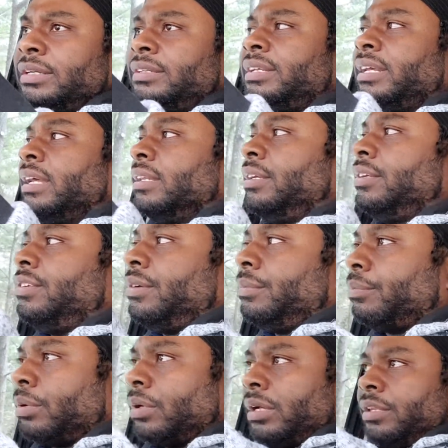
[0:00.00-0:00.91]

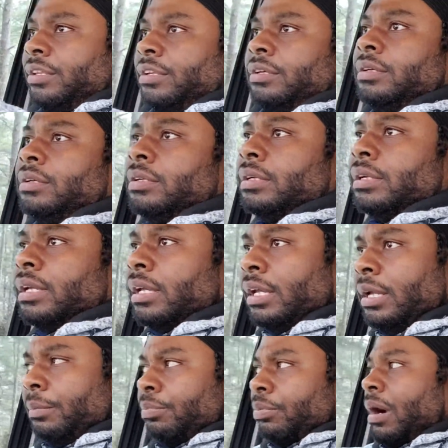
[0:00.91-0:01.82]
intelligent brother.
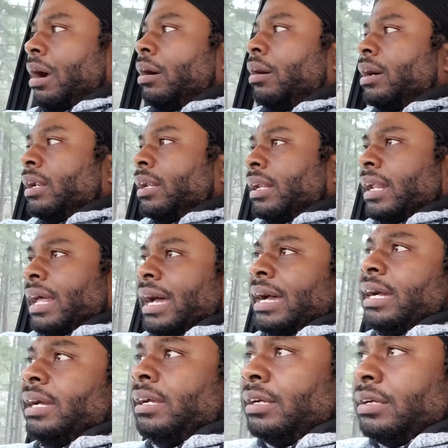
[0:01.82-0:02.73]
He brought a
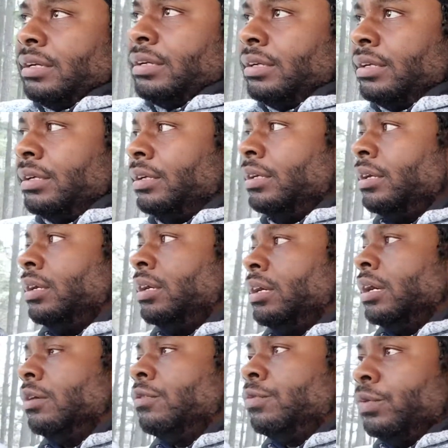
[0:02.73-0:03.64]
lot
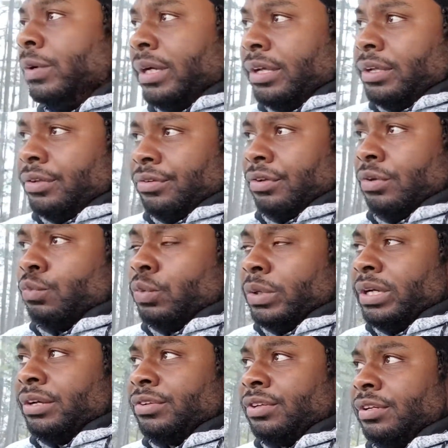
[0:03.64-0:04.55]
of
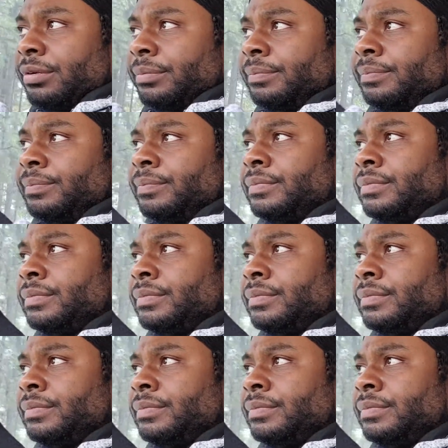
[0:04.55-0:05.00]
wisdom.